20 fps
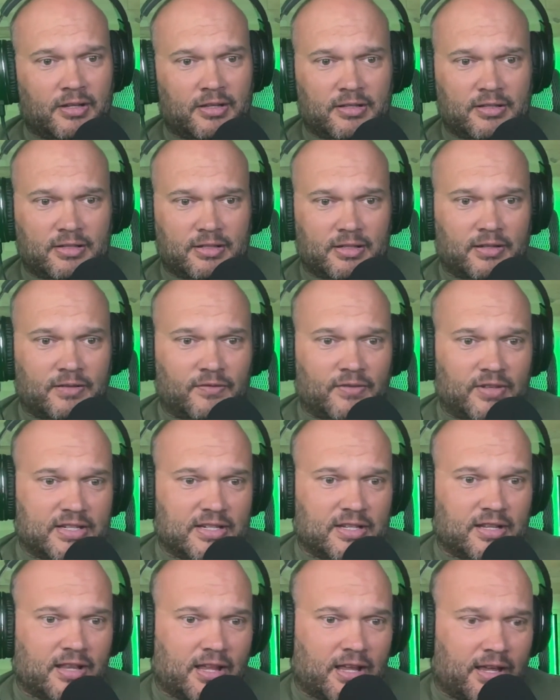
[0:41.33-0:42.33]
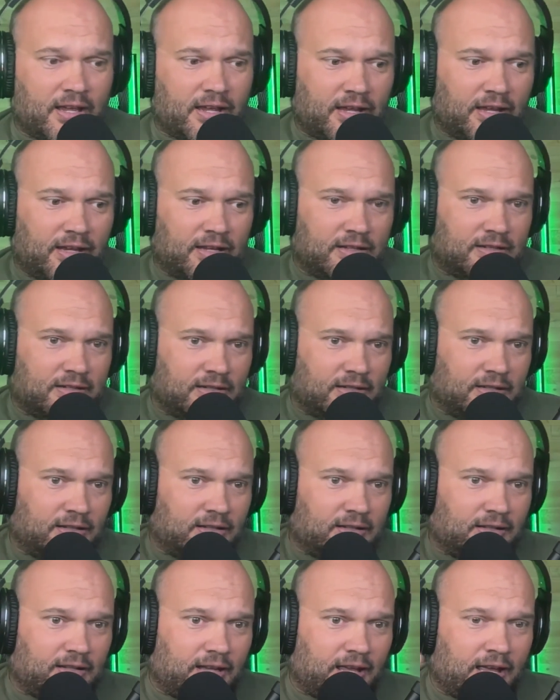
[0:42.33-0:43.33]
to Invisalign
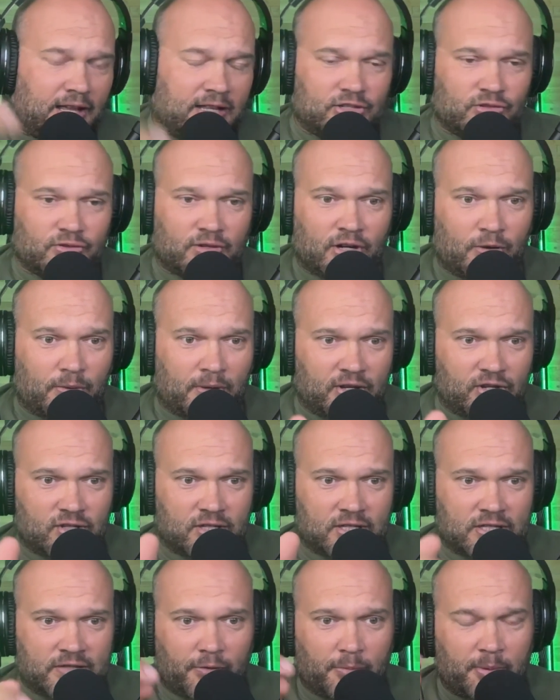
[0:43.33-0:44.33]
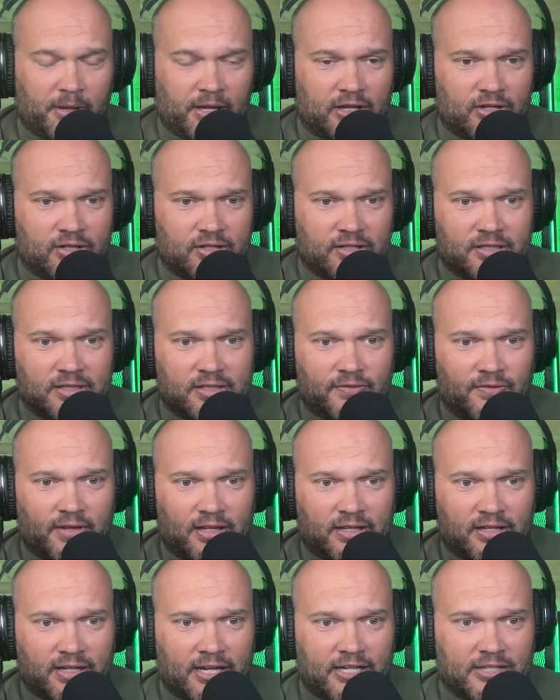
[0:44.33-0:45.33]
to answering questions for patients via
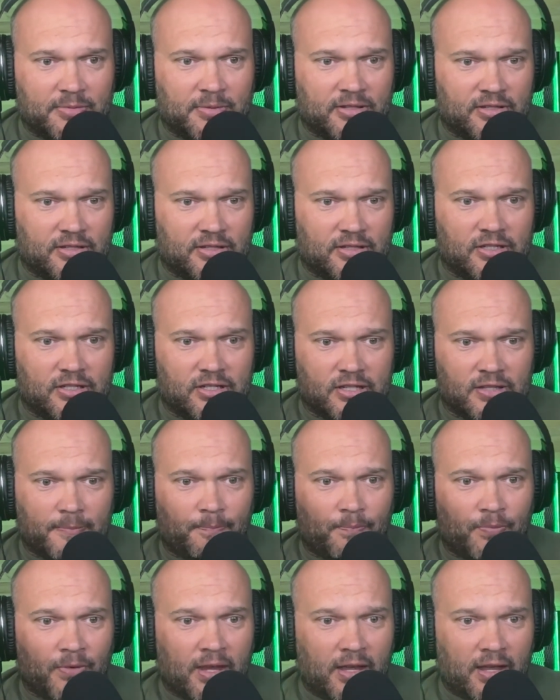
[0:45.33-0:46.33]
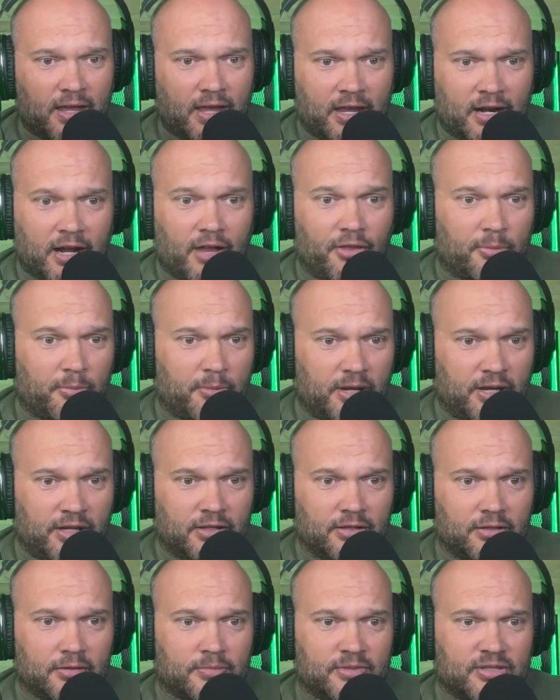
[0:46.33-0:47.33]
text message and other
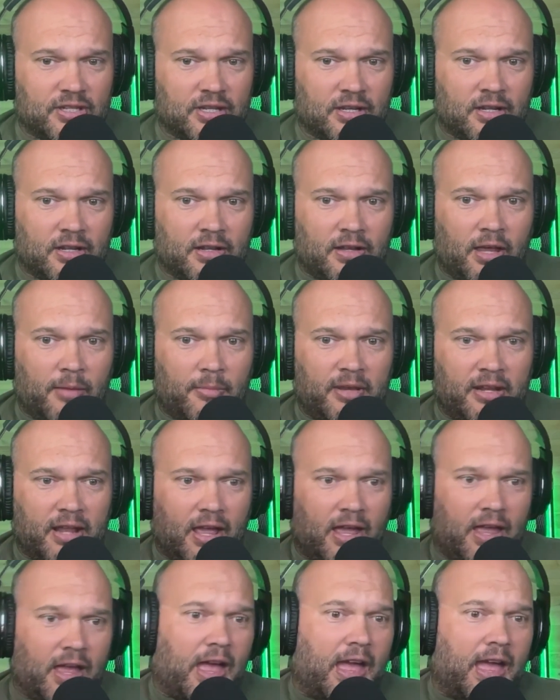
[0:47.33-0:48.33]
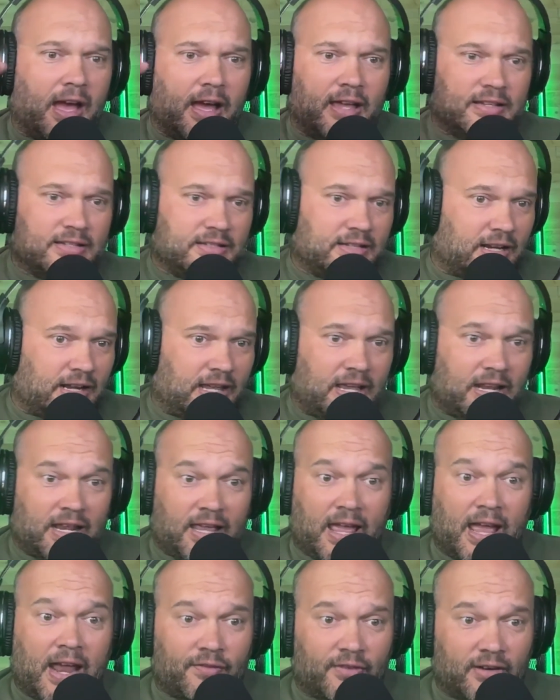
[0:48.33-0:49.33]
mediums. I mean, AI is kind of hitting
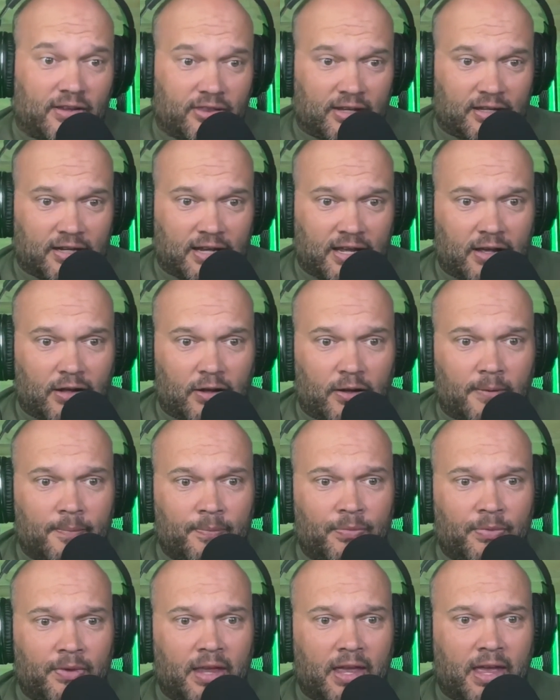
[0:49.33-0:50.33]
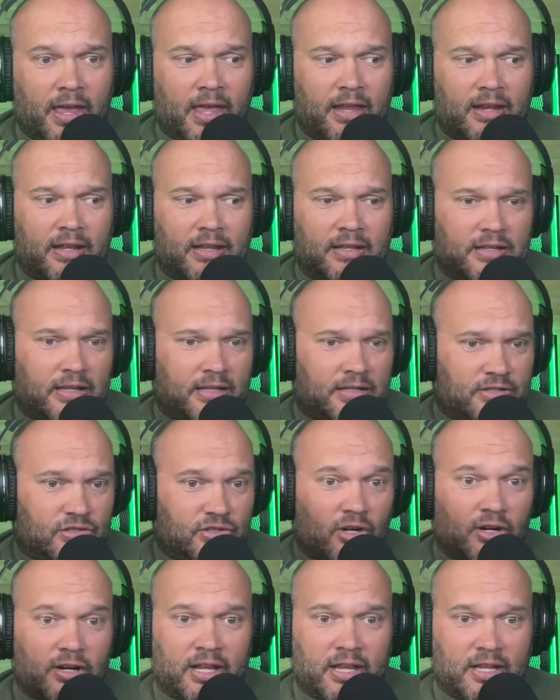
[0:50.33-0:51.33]
everything now, and it's
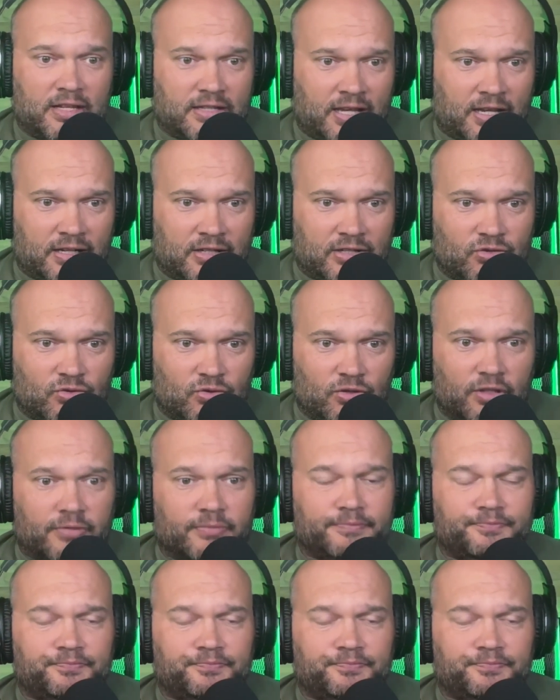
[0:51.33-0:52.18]
starting to hit dentistry.